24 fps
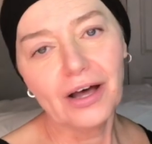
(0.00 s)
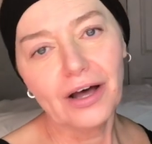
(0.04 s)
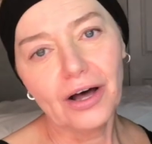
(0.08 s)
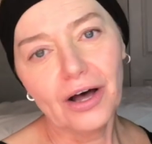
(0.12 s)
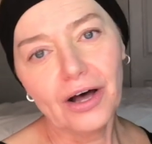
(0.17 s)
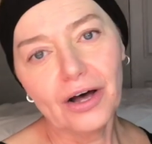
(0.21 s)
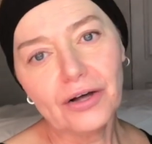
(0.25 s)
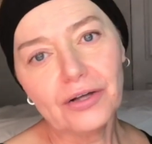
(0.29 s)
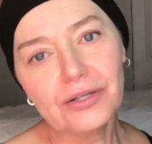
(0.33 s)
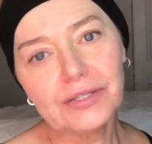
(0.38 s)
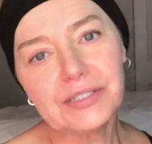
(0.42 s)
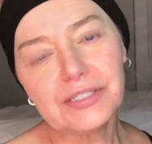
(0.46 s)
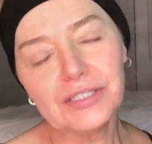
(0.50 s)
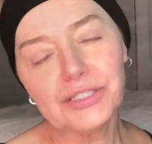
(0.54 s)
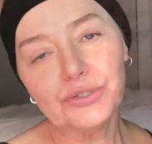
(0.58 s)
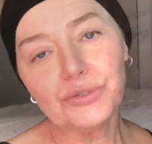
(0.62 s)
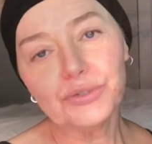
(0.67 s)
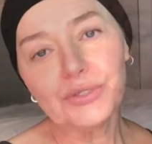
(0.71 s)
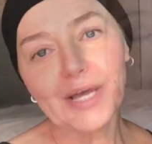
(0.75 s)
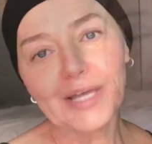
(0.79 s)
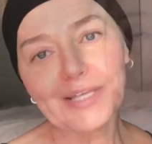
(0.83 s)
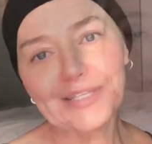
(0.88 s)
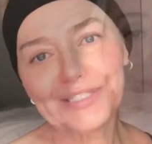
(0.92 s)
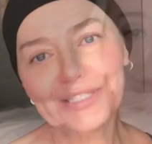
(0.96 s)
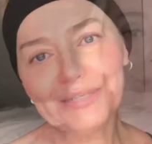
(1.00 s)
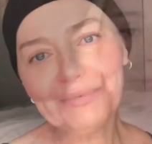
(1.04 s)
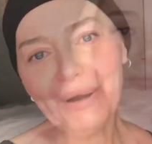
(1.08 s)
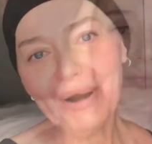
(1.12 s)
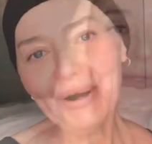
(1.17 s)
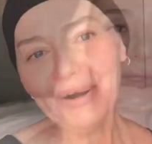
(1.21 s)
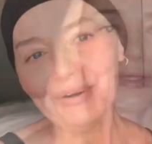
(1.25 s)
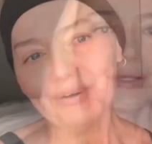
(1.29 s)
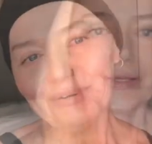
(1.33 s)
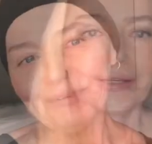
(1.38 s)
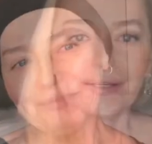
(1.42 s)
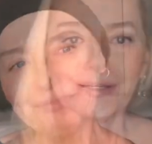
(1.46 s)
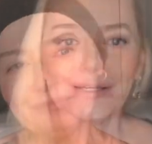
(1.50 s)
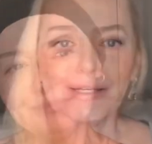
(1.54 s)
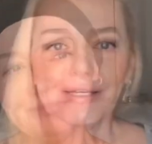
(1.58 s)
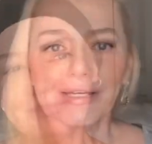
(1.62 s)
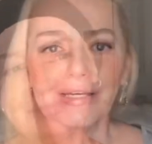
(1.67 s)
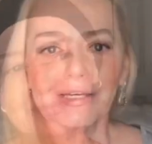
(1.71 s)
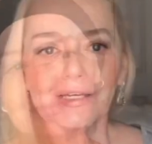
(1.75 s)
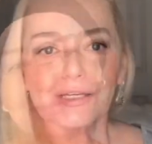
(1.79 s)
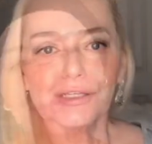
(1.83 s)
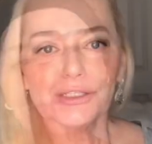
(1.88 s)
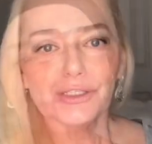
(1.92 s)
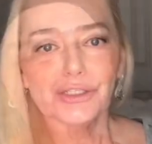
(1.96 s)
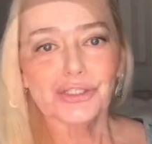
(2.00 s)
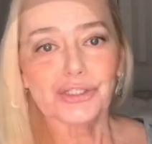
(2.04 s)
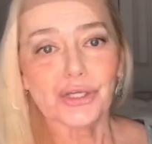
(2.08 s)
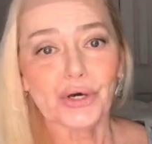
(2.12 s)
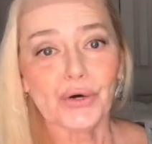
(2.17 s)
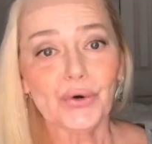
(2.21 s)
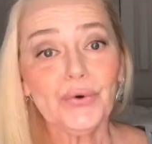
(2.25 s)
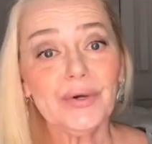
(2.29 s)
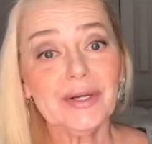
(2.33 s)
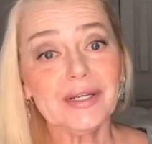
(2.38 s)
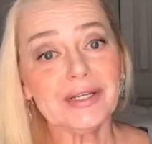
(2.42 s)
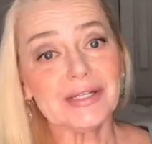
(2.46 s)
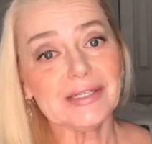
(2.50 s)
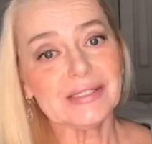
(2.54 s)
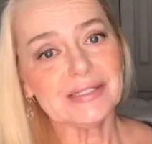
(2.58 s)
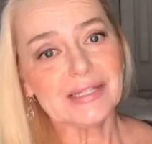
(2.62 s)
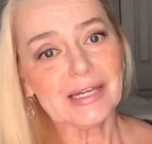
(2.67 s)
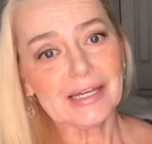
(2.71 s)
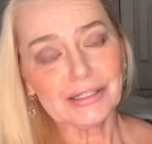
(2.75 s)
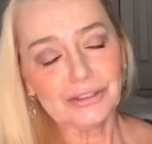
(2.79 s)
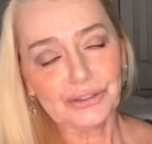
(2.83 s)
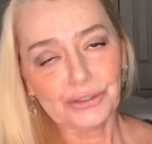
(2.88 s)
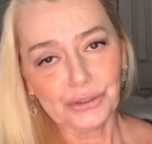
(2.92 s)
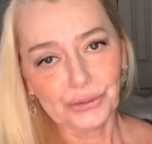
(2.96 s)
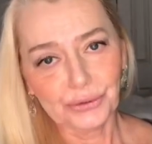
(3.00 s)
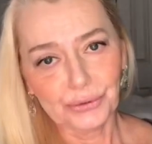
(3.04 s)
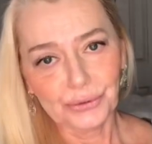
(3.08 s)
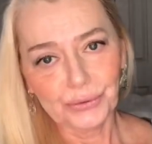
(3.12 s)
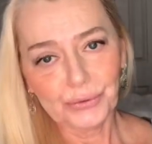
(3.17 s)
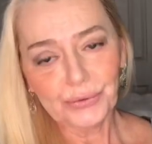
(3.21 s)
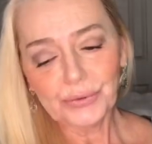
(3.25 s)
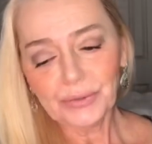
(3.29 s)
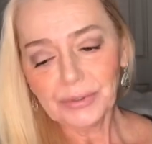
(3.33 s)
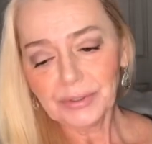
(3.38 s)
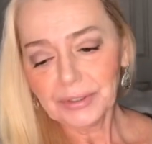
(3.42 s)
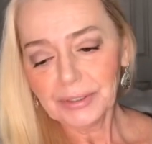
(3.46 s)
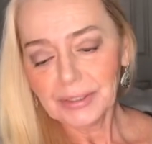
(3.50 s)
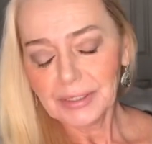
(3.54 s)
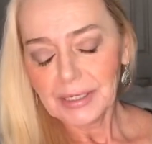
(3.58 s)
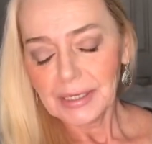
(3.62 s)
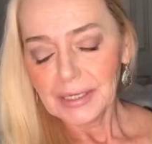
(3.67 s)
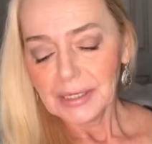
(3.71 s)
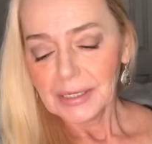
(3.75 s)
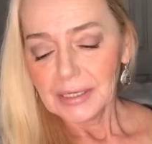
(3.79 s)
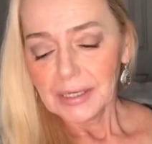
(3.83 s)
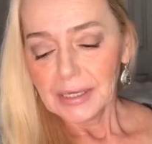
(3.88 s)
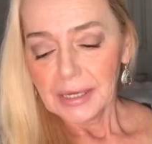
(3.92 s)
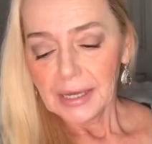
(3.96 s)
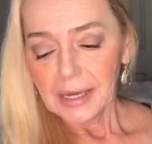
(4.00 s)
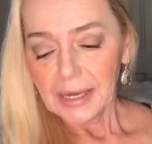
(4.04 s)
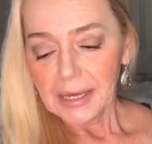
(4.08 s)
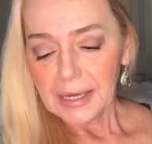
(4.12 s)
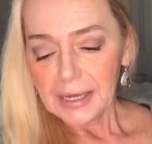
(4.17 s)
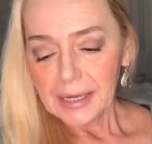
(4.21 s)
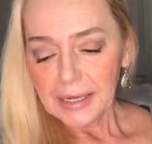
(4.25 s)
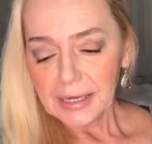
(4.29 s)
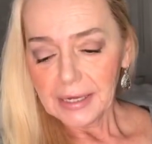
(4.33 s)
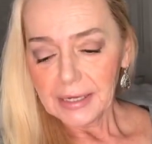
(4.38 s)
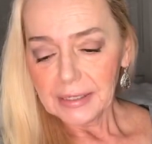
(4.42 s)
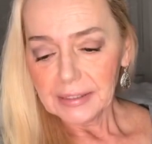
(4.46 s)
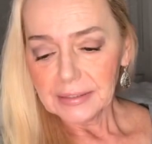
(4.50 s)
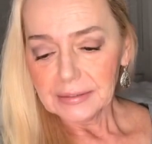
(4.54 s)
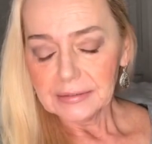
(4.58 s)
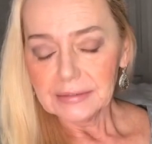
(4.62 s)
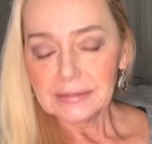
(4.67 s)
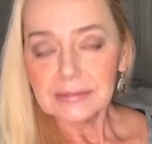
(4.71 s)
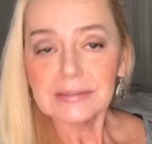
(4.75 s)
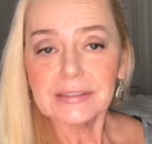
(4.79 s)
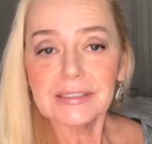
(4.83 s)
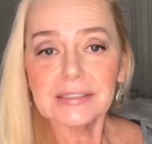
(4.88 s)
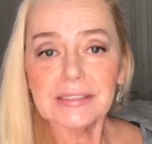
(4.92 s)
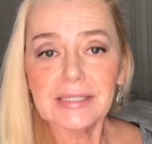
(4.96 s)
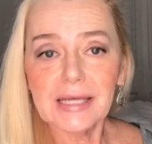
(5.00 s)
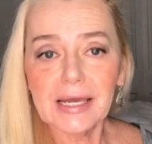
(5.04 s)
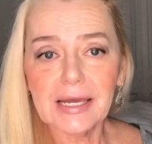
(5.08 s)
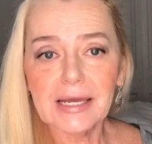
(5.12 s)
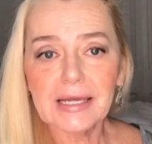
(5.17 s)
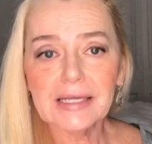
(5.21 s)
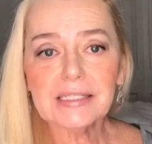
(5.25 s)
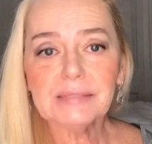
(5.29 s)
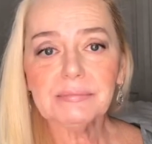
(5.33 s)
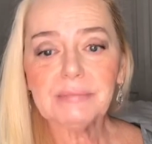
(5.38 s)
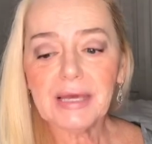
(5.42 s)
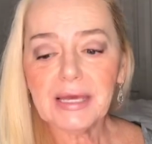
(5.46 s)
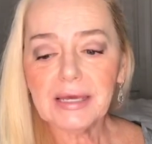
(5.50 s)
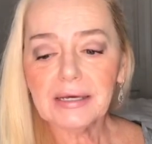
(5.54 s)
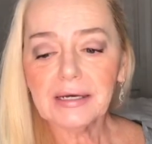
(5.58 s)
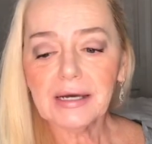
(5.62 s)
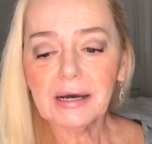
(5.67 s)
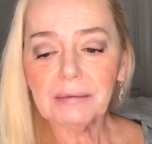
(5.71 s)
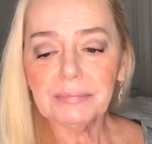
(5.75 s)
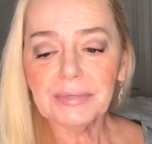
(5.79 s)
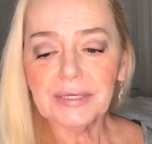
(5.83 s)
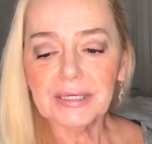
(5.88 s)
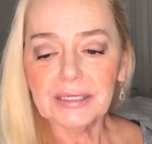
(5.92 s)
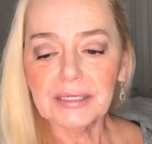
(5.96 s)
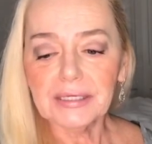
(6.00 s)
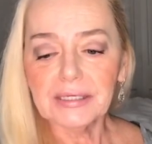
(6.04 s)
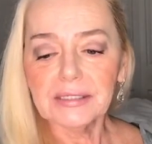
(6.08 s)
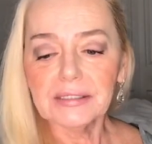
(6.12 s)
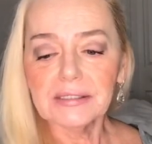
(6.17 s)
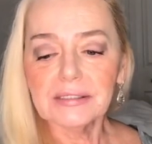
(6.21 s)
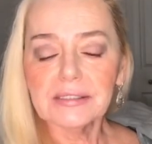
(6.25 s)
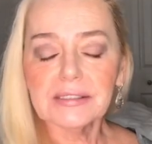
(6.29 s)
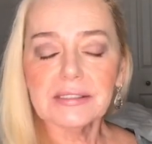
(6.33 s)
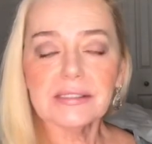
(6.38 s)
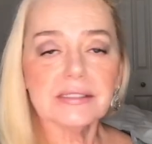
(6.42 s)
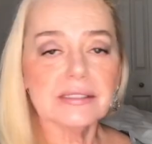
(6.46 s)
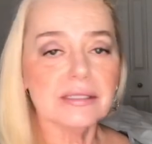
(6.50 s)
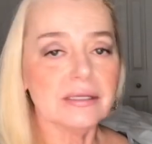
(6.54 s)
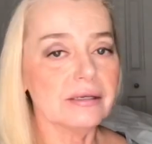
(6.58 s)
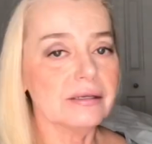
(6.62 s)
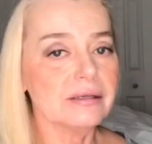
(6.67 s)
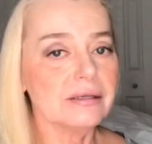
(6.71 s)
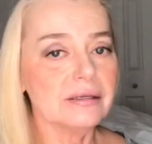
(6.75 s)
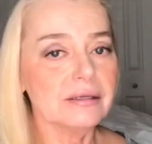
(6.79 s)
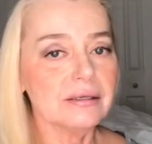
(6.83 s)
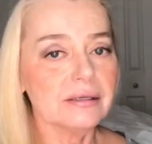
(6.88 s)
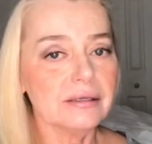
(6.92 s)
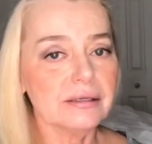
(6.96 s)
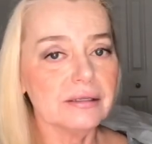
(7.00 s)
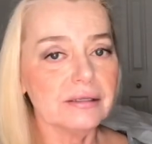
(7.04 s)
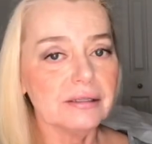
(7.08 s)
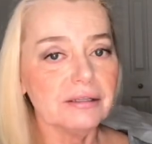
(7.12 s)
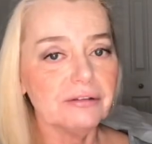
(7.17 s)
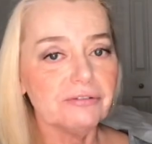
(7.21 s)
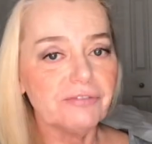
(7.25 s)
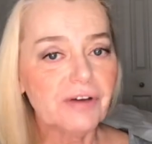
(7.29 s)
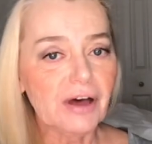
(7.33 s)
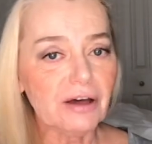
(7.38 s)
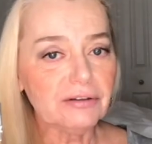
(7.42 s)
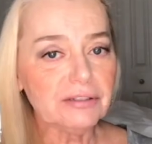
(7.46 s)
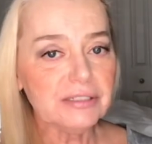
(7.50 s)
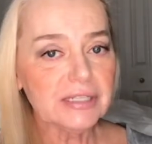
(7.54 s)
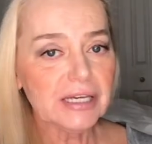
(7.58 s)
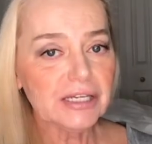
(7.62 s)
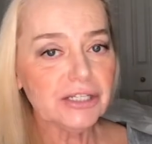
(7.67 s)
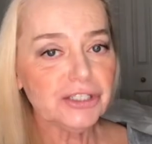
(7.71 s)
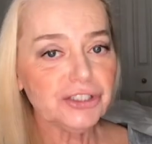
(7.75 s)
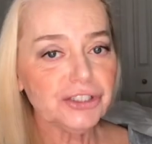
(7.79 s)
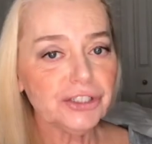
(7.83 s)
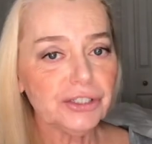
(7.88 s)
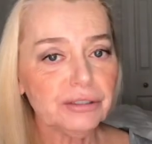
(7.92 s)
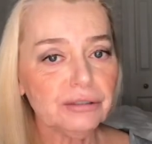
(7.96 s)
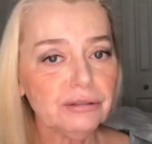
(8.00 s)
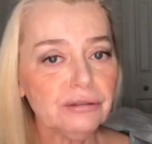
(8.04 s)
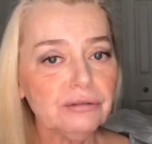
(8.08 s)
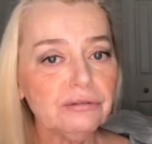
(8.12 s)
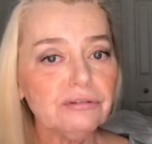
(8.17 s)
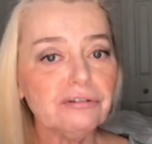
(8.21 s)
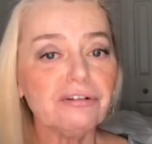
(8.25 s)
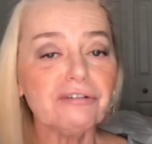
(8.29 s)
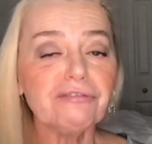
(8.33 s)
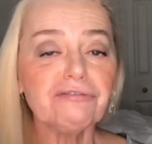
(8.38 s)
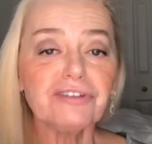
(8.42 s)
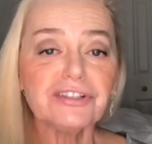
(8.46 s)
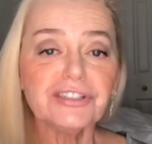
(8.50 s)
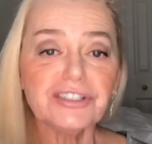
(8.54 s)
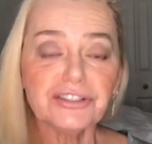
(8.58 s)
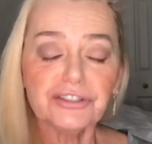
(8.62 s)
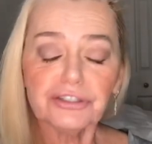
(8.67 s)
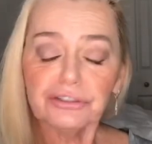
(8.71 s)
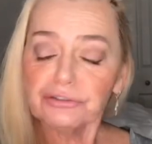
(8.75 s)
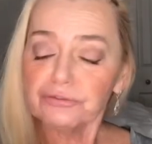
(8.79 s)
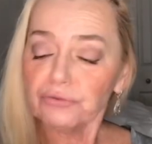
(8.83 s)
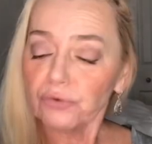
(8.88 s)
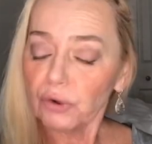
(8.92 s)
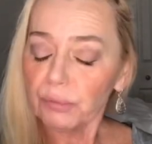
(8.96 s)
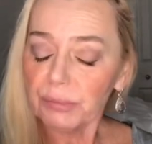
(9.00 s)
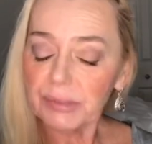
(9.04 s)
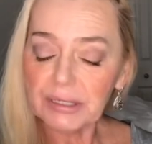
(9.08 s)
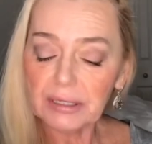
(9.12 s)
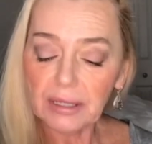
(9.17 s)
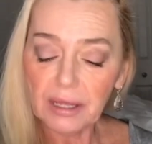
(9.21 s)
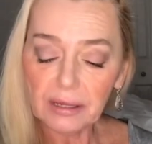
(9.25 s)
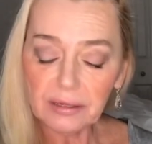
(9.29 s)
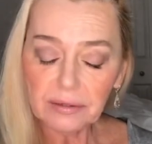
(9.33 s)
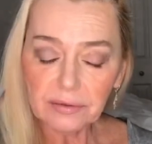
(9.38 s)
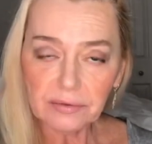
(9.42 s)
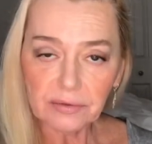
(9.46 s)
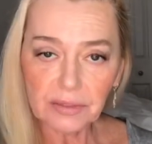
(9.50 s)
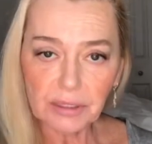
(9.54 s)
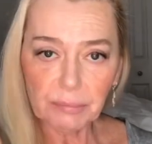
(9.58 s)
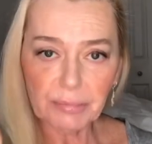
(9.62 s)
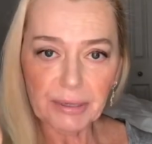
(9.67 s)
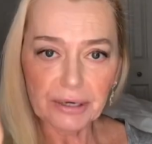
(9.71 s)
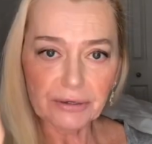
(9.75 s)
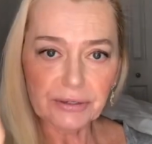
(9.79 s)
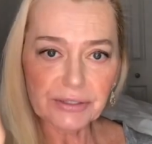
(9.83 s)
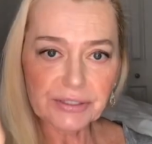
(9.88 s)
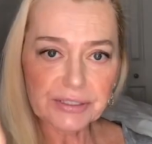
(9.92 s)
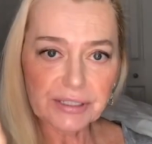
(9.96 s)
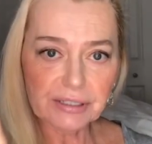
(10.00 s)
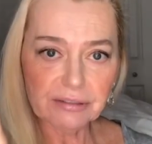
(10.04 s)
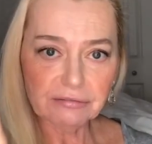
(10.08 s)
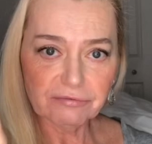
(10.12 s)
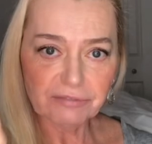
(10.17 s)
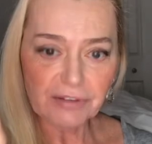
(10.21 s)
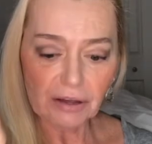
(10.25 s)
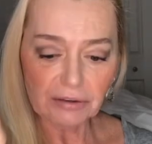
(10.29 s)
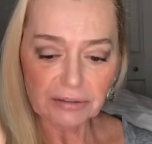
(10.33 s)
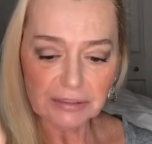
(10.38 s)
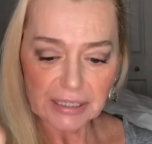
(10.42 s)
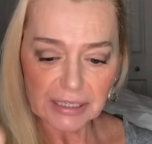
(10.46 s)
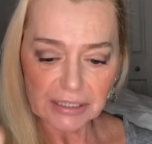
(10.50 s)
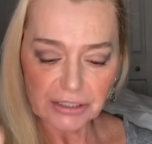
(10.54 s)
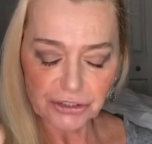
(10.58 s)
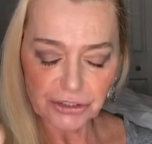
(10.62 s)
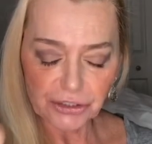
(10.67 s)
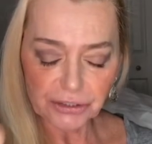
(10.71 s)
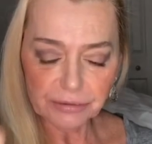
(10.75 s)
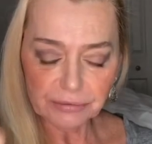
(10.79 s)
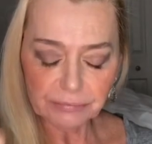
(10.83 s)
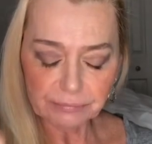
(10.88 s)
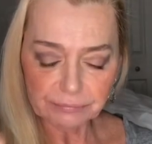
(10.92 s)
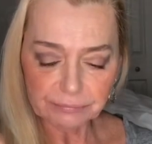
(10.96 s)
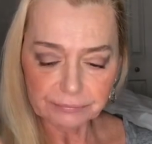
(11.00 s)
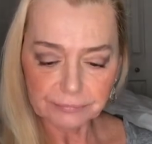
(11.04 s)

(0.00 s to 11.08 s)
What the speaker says: I'll see you guys tomorrow. So it is day 2, and today's makeup is foundation from Physicians Formula, the Better Skin Foundation.